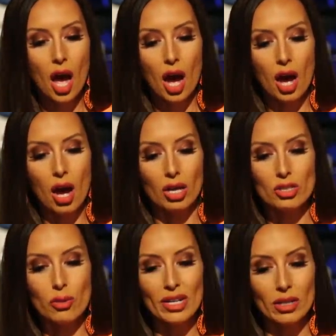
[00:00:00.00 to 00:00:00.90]
uh, on
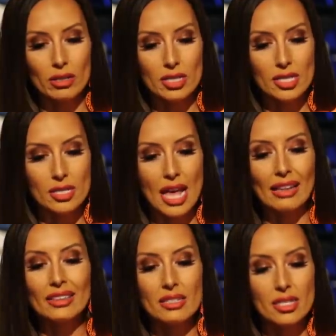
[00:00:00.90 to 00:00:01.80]
Twitter,
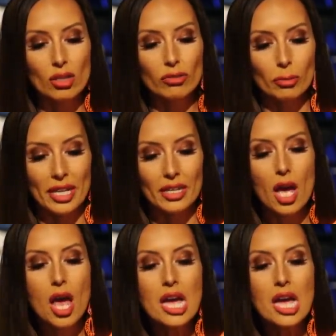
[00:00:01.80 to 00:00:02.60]
Ellie Silverman,